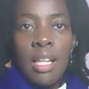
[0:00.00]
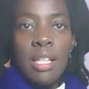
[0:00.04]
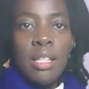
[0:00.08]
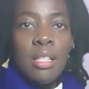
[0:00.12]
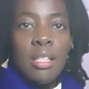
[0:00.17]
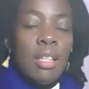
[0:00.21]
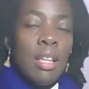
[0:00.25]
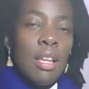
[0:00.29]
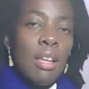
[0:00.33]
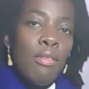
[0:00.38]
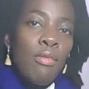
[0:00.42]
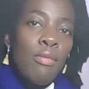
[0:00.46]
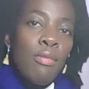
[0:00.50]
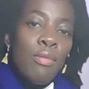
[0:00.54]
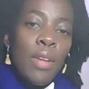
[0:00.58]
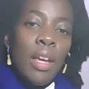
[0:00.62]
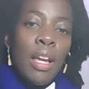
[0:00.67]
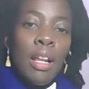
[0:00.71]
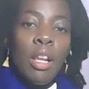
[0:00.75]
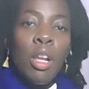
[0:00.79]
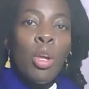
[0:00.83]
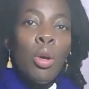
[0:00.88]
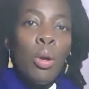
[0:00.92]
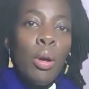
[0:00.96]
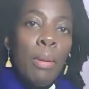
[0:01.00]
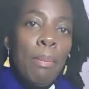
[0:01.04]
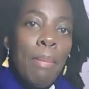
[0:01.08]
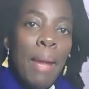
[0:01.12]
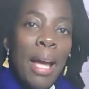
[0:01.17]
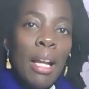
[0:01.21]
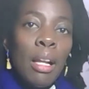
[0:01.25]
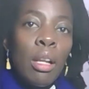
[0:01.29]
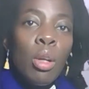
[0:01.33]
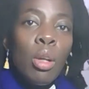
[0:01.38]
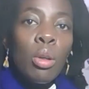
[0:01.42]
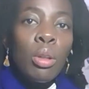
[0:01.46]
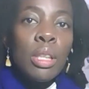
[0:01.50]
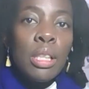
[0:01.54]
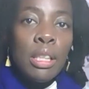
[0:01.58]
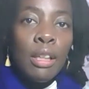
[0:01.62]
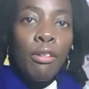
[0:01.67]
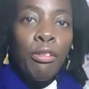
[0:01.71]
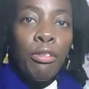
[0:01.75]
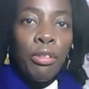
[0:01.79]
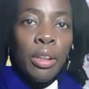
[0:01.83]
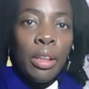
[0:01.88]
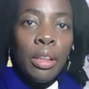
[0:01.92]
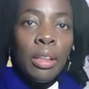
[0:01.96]
It may look
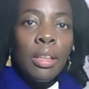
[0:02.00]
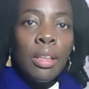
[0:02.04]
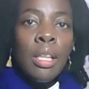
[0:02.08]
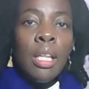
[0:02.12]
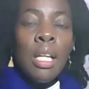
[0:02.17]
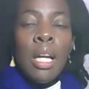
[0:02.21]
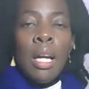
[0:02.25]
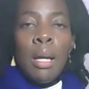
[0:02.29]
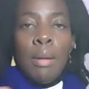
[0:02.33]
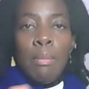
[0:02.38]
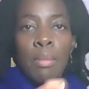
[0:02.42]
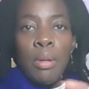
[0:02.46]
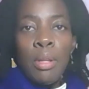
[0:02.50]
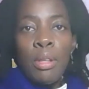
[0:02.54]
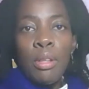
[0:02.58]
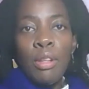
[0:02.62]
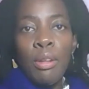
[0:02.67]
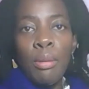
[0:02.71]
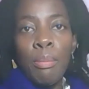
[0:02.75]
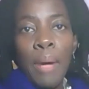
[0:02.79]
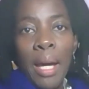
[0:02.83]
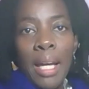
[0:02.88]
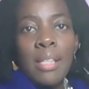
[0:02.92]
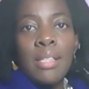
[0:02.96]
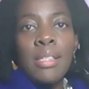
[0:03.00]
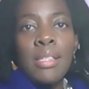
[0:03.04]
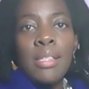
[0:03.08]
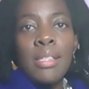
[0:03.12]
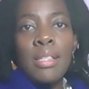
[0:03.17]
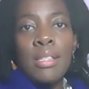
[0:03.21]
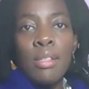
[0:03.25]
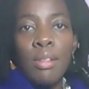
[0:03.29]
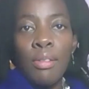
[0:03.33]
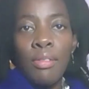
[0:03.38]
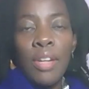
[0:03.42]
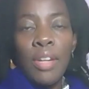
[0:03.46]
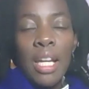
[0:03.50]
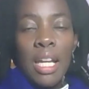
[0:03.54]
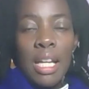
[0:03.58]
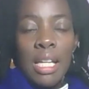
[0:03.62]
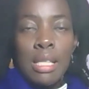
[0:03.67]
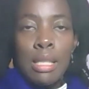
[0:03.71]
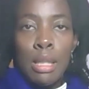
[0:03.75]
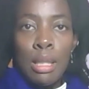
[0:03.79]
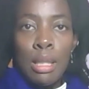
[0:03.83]
different, but the basis of it